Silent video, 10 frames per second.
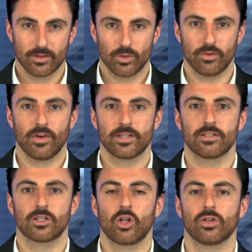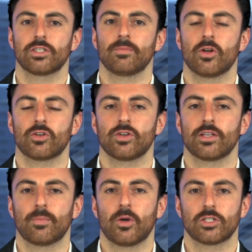with investors closely monitoring
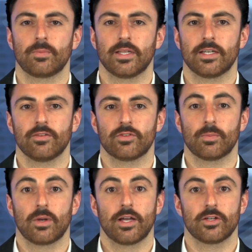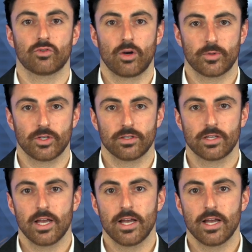the possibility of supply disruptions